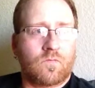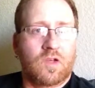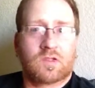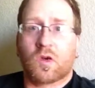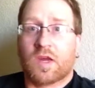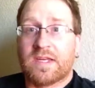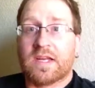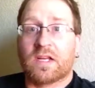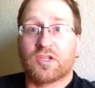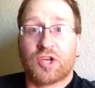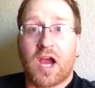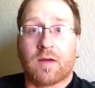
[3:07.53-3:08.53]
So he did
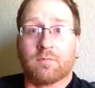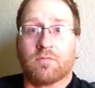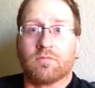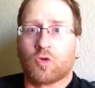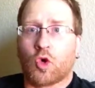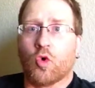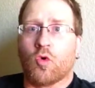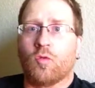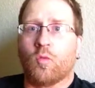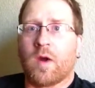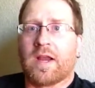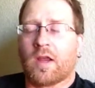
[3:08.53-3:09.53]
his job. Cool,
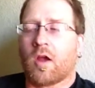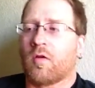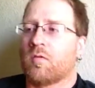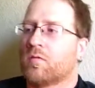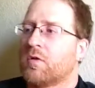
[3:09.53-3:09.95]
way to go.